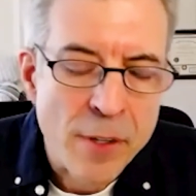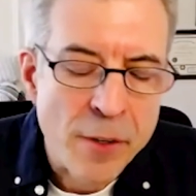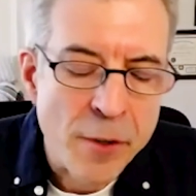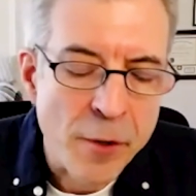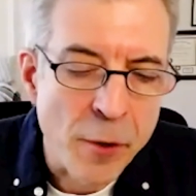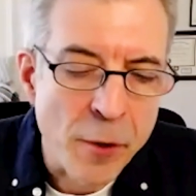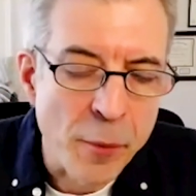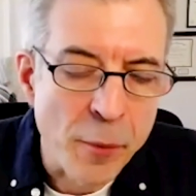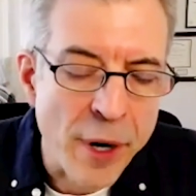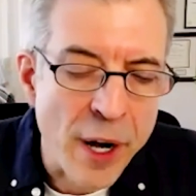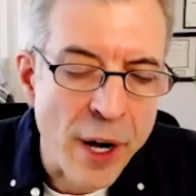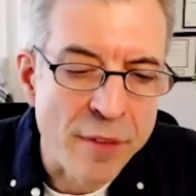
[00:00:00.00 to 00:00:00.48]

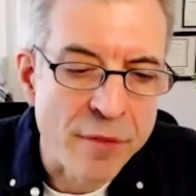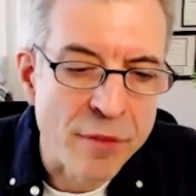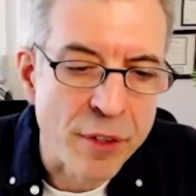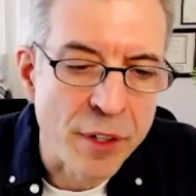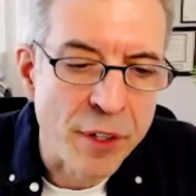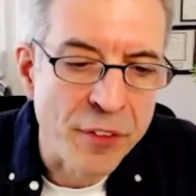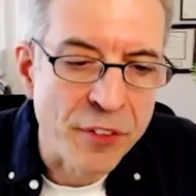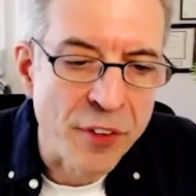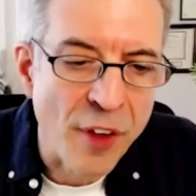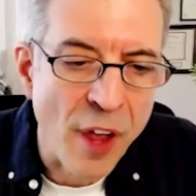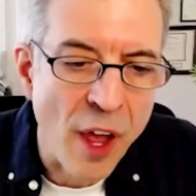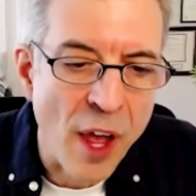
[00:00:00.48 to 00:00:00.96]
or whatever
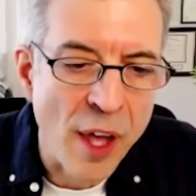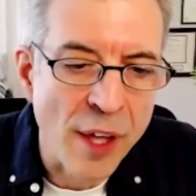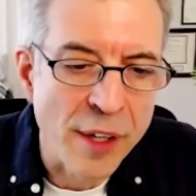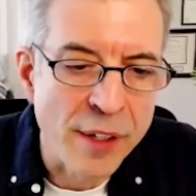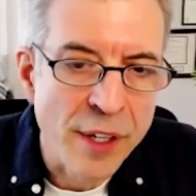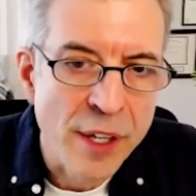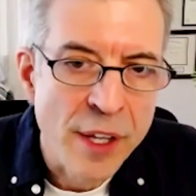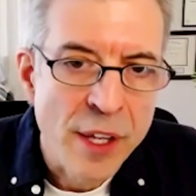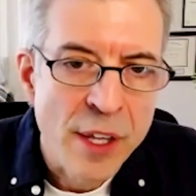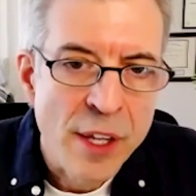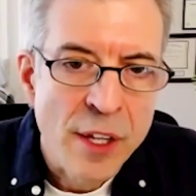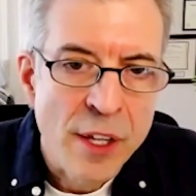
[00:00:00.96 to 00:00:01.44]
it's
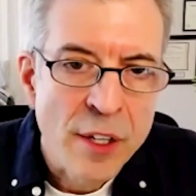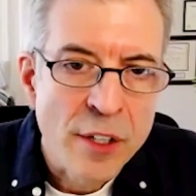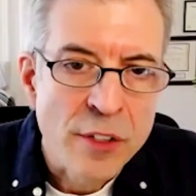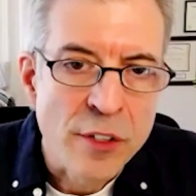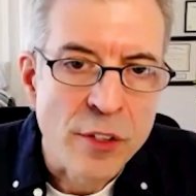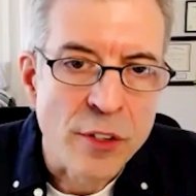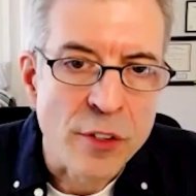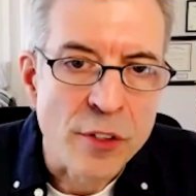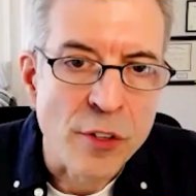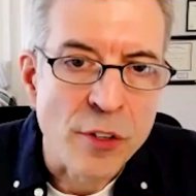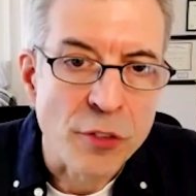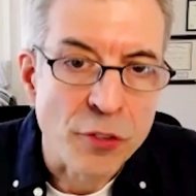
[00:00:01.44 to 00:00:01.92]
on,
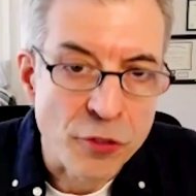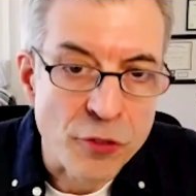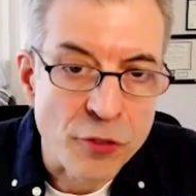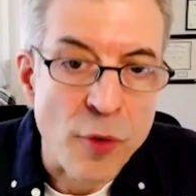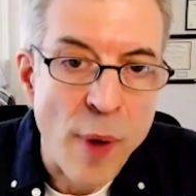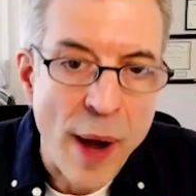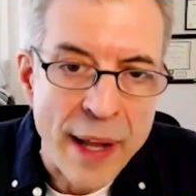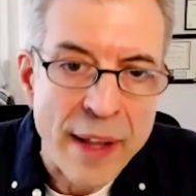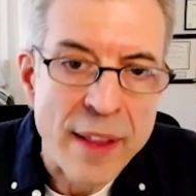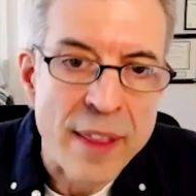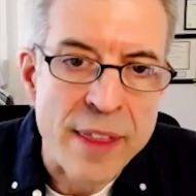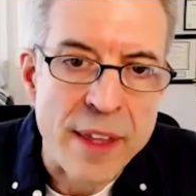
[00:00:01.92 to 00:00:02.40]
you're
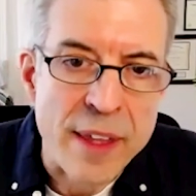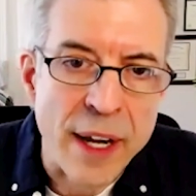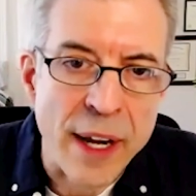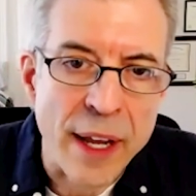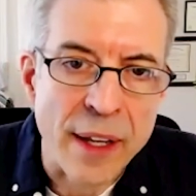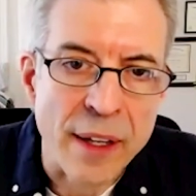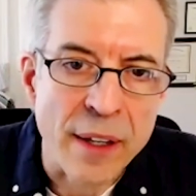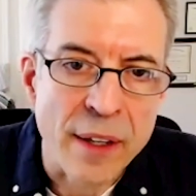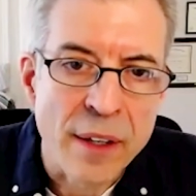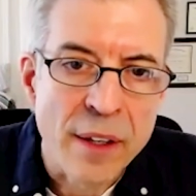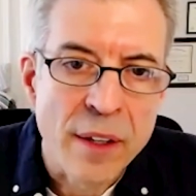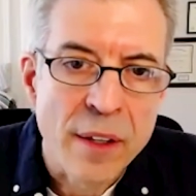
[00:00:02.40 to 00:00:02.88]

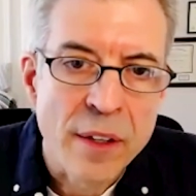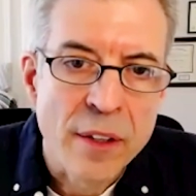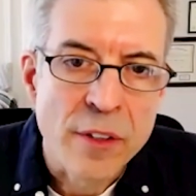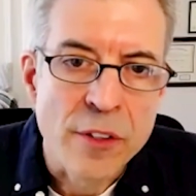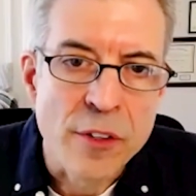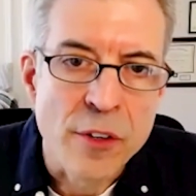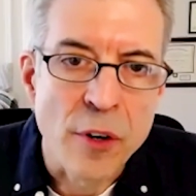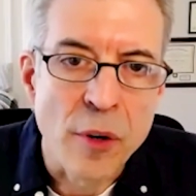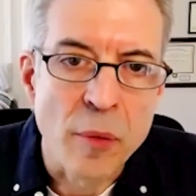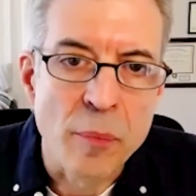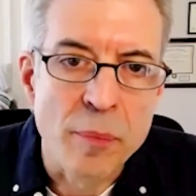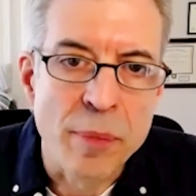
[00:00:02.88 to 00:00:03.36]
strengthening
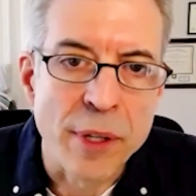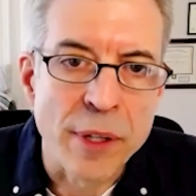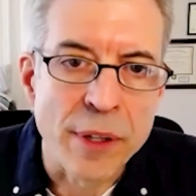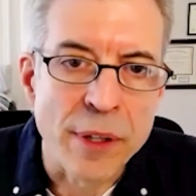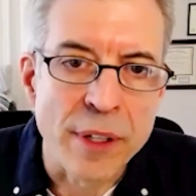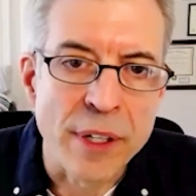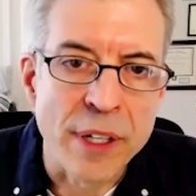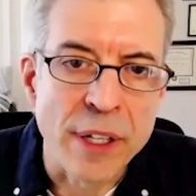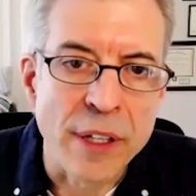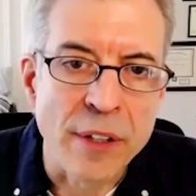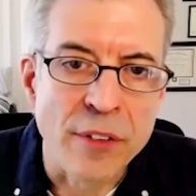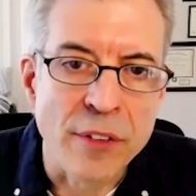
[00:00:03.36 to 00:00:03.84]
your
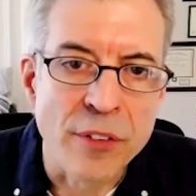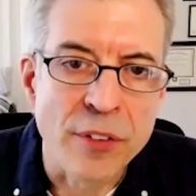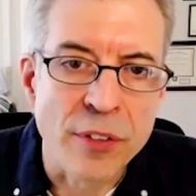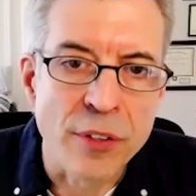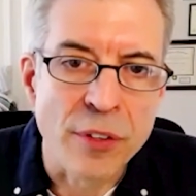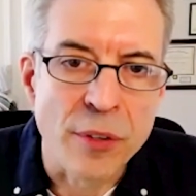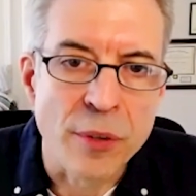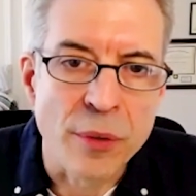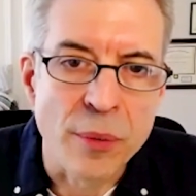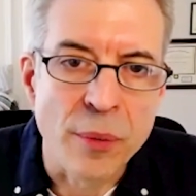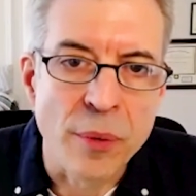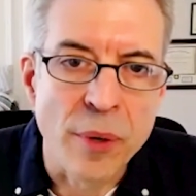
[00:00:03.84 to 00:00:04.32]
ability
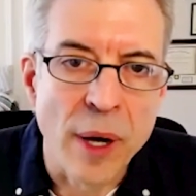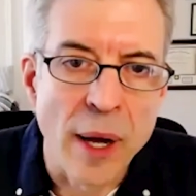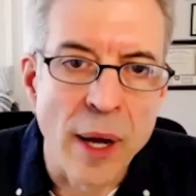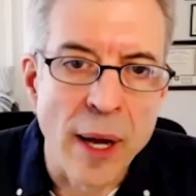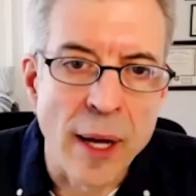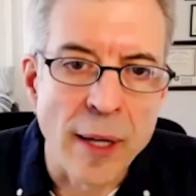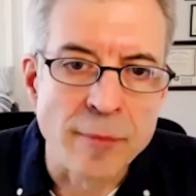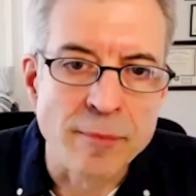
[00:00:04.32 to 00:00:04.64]
to